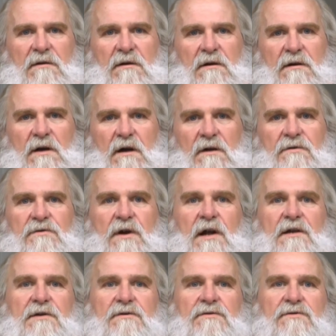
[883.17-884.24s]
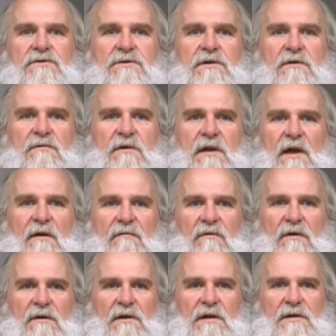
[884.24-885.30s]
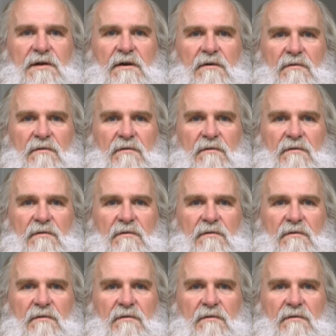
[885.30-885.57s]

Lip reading: our contractors that we have working out there.